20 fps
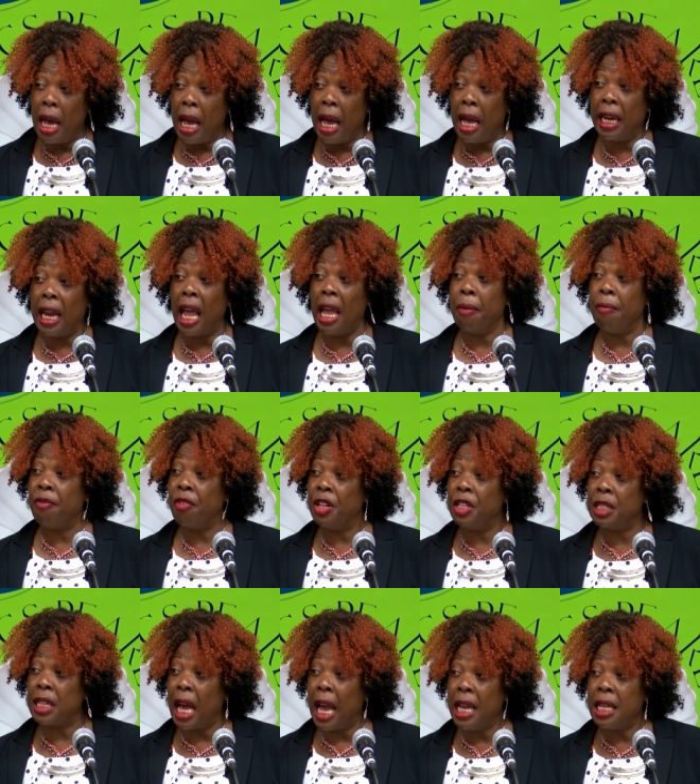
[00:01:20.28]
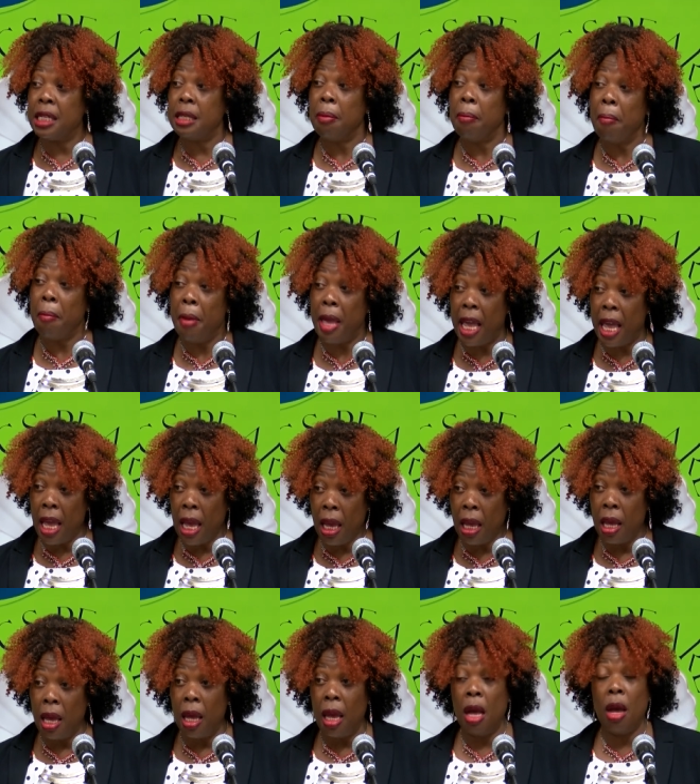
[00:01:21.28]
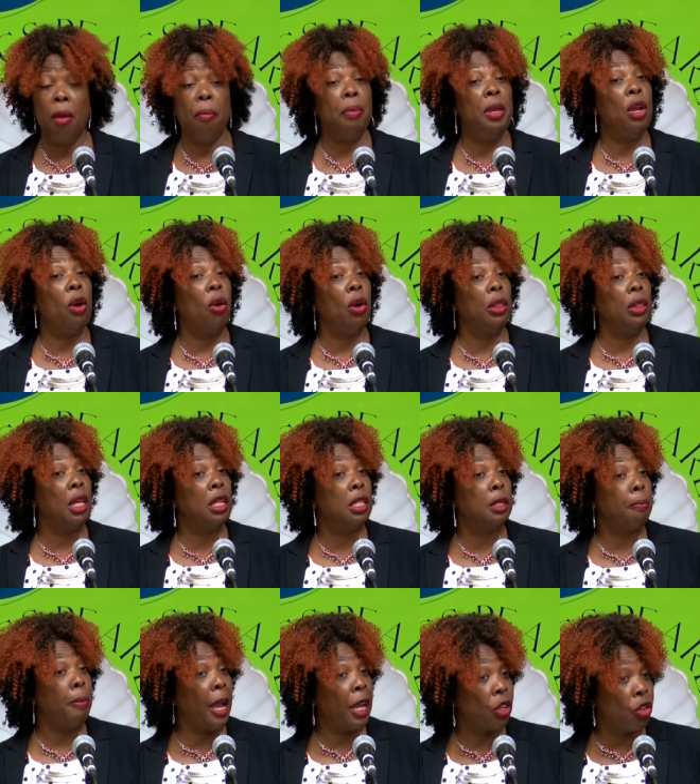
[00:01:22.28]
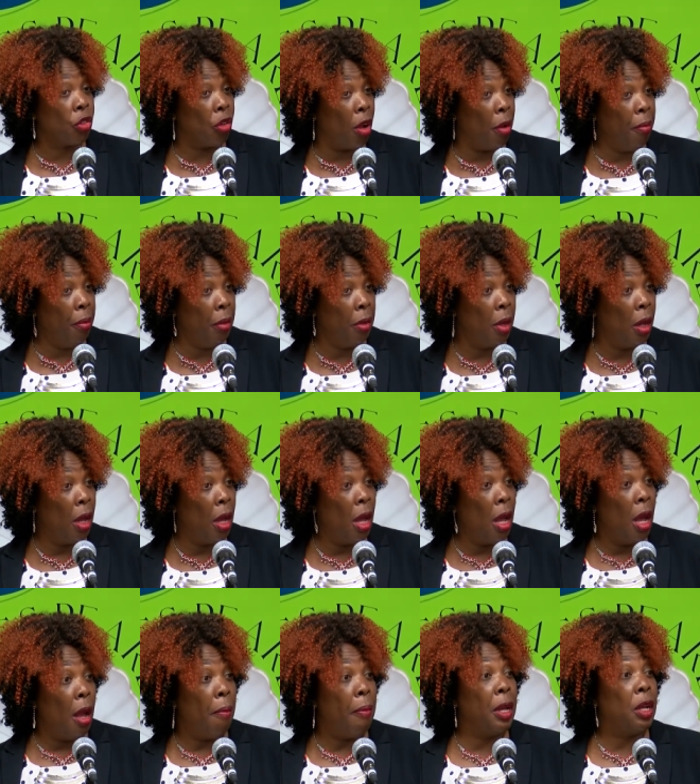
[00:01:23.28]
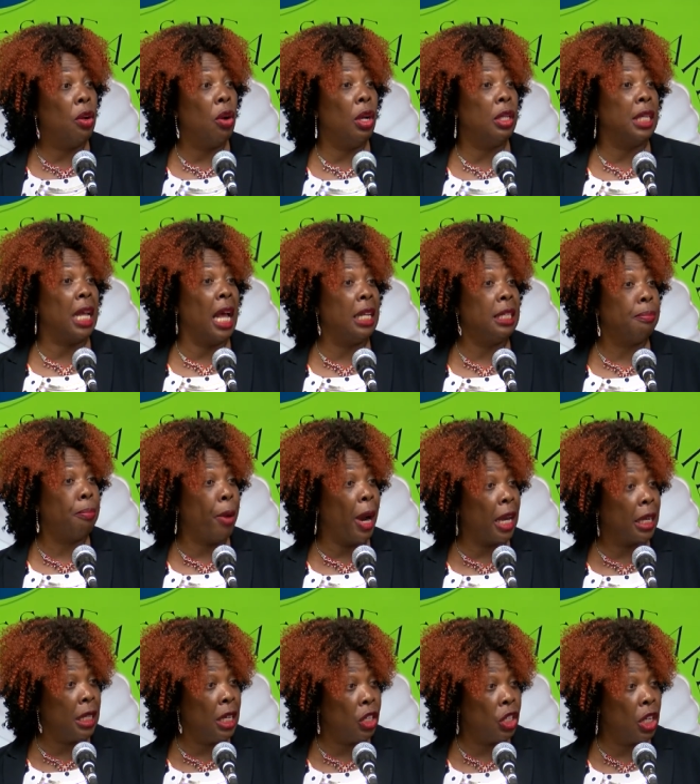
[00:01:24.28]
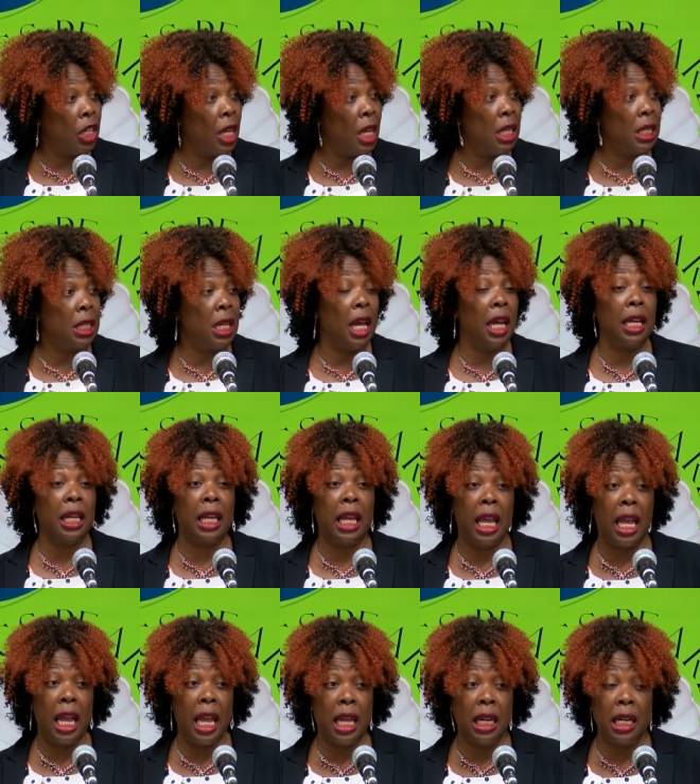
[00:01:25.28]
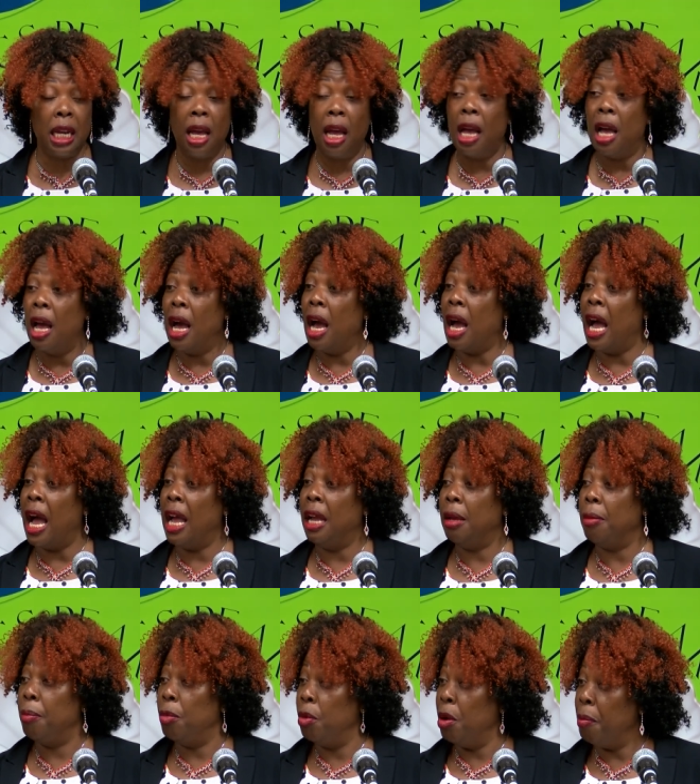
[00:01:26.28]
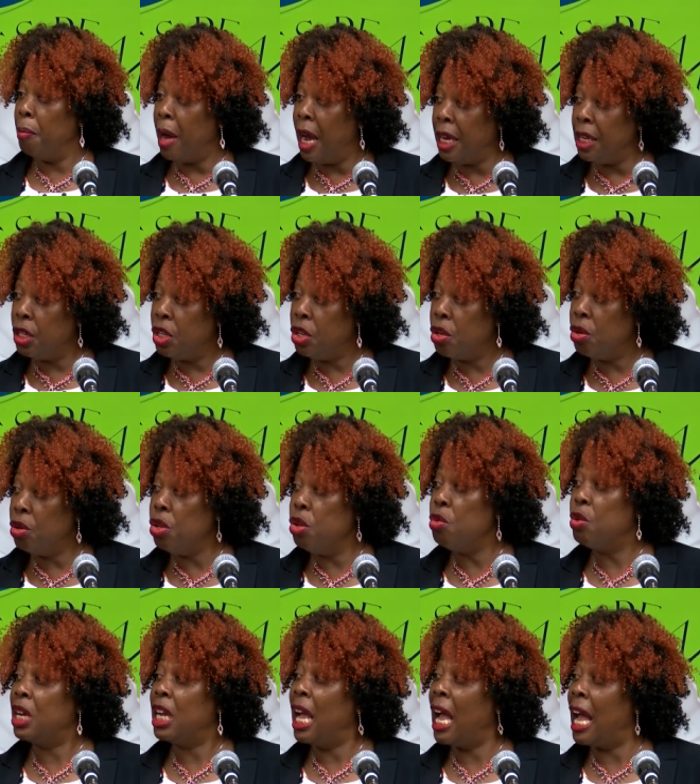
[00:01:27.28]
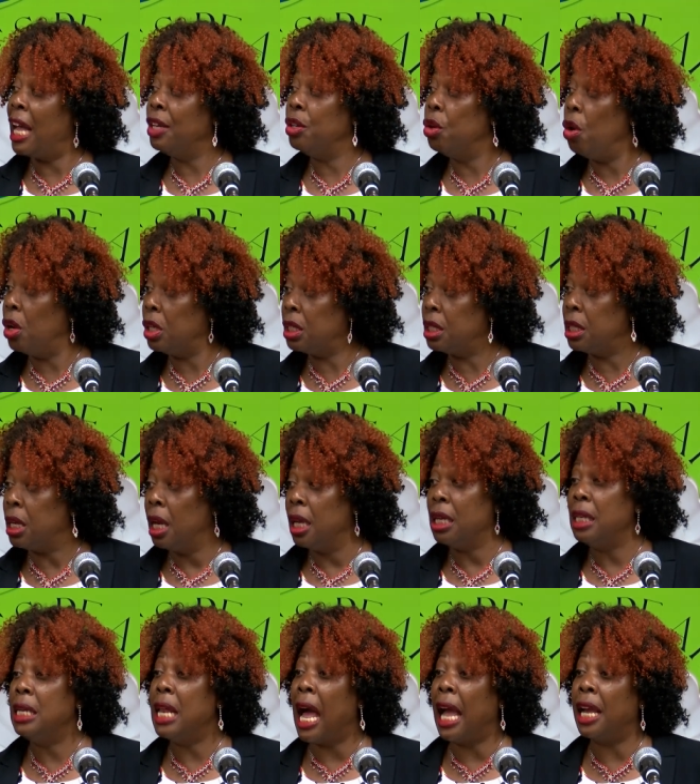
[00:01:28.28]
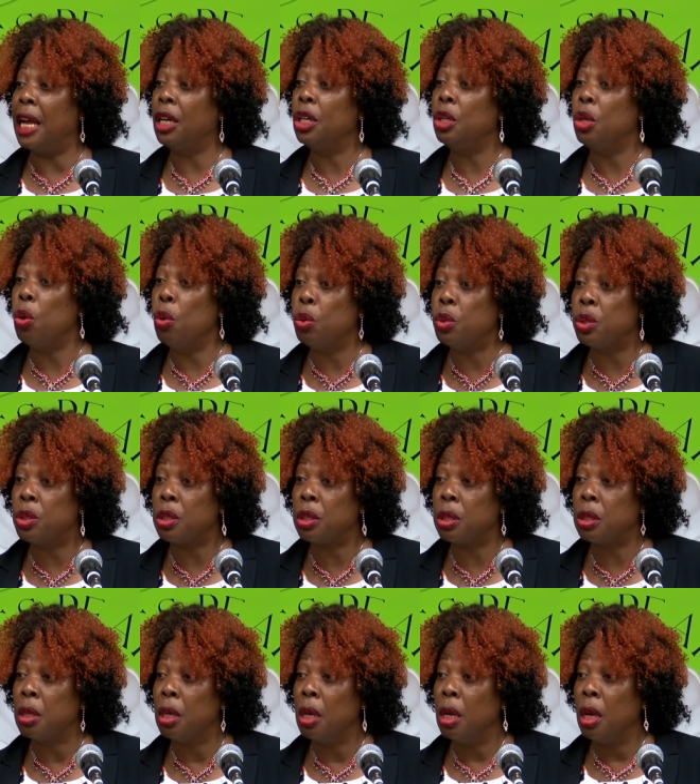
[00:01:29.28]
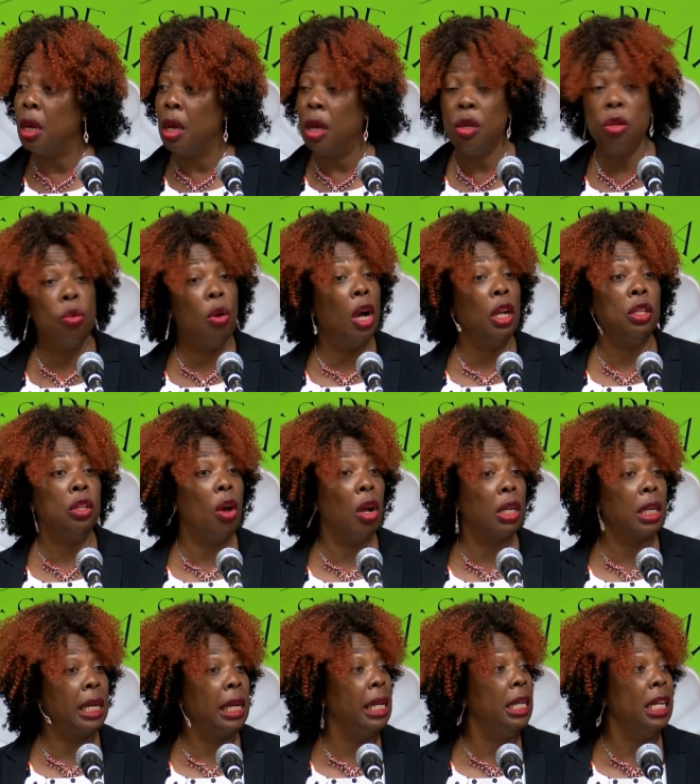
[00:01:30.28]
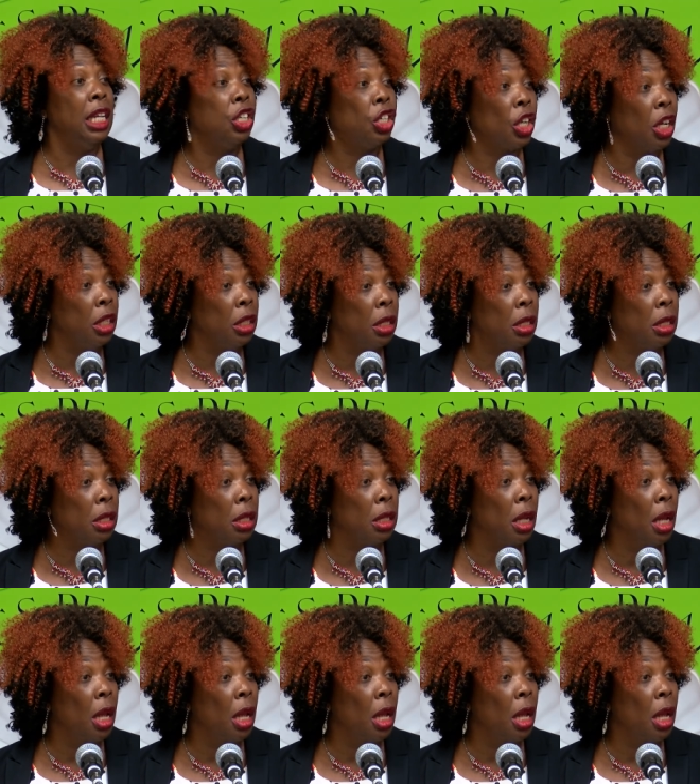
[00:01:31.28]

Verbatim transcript: and I emphasize may, be on the spectrum, because as practitioners, again, I remind you, you cannot diagnose. You are not clinicians.